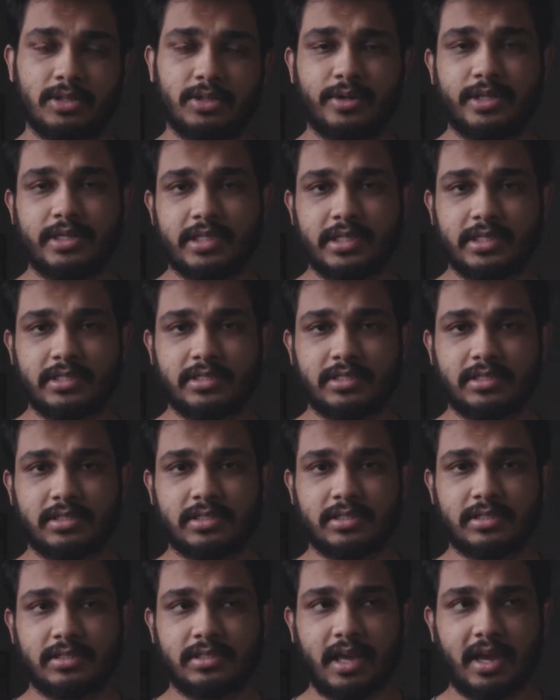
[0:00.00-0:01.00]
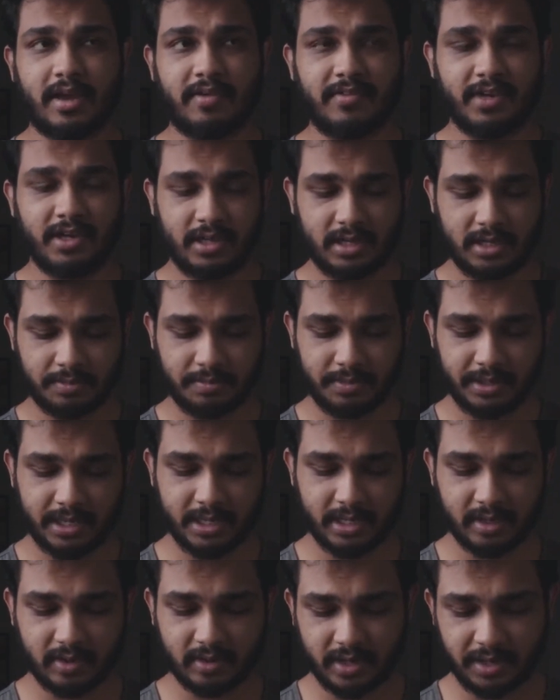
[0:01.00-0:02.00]
Although it is having
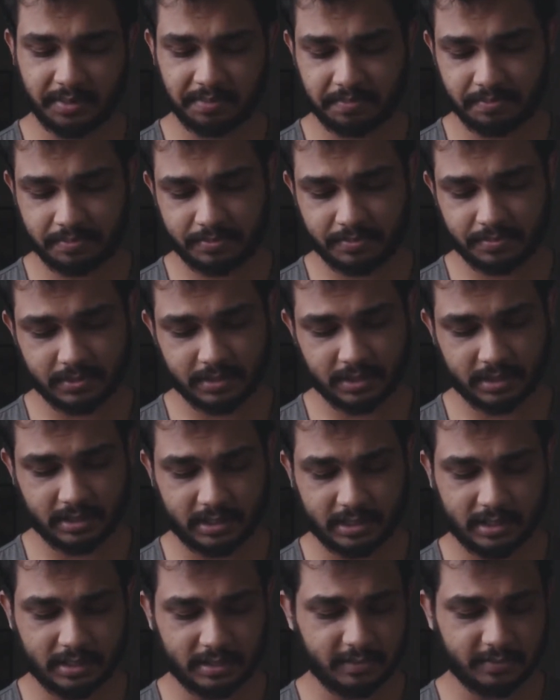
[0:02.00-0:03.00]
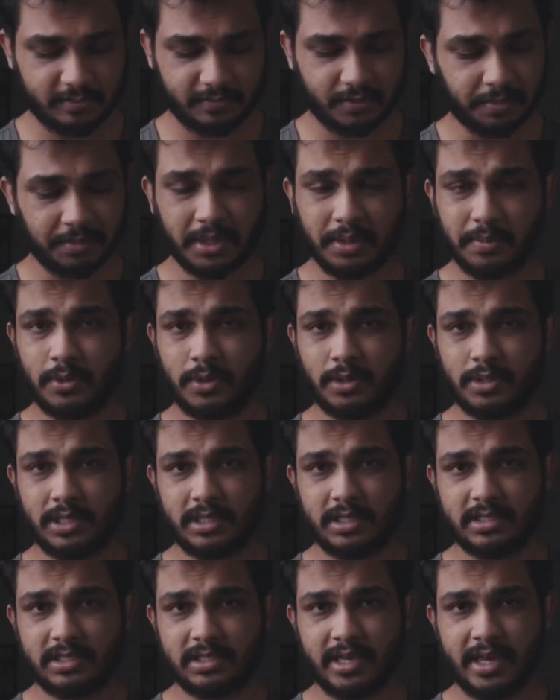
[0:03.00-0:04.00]
a bigger grip, for me,
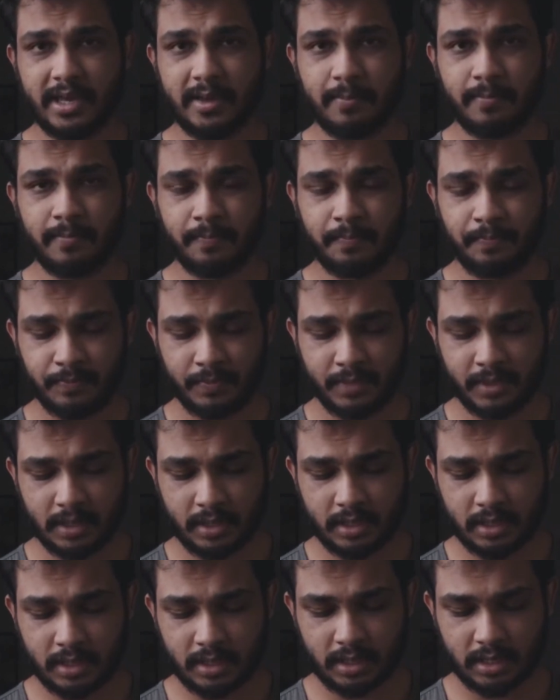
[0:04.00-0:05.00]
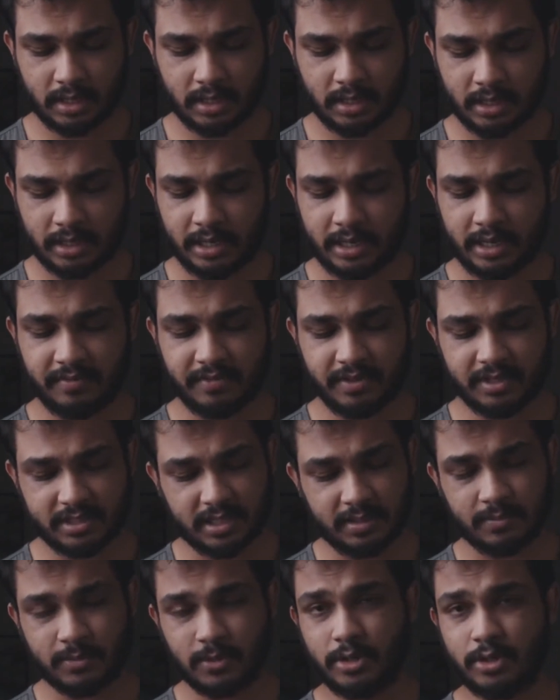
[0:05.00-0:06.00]
both are the same.
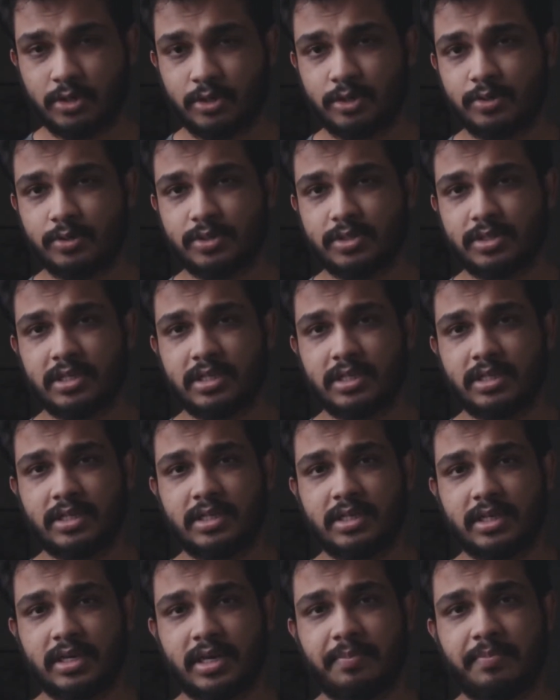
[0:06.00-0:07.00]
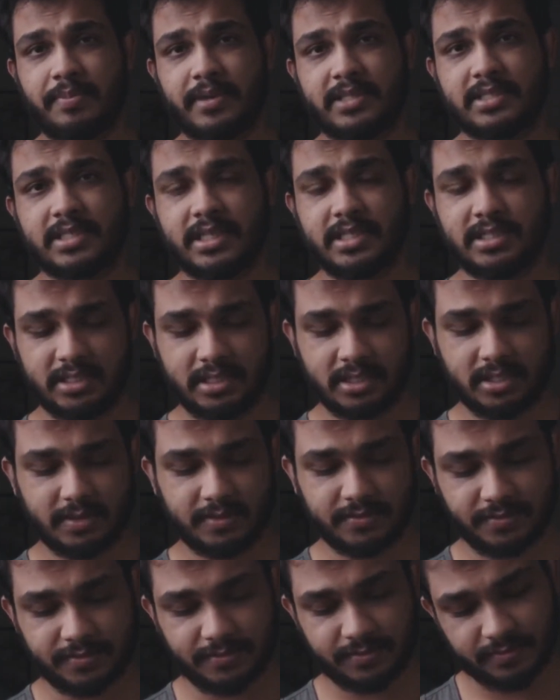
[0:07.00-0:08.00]
Anyways, I'm going to use the grip
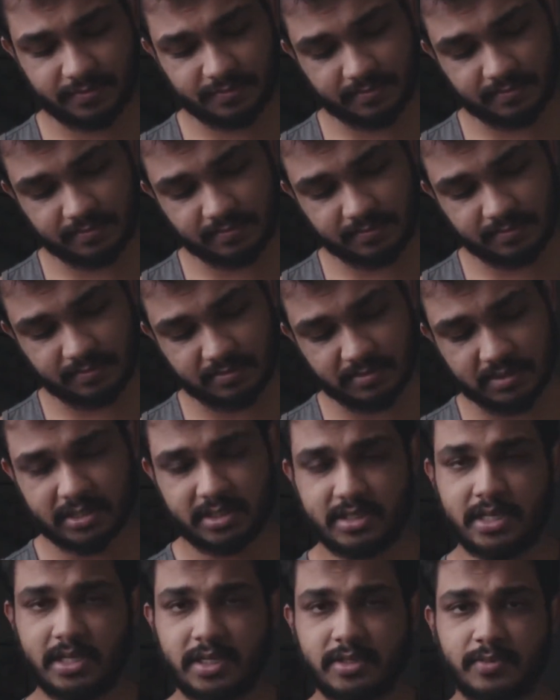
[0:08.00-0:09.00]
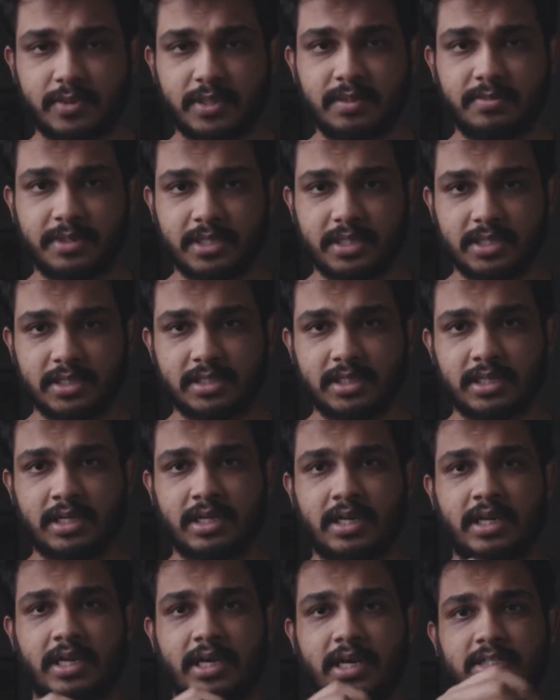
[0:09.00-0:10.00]
extension of this as well,
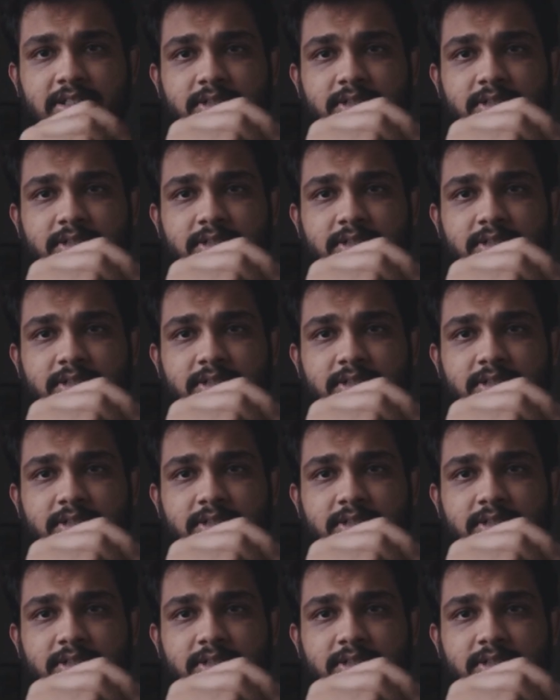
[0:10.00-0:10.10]
because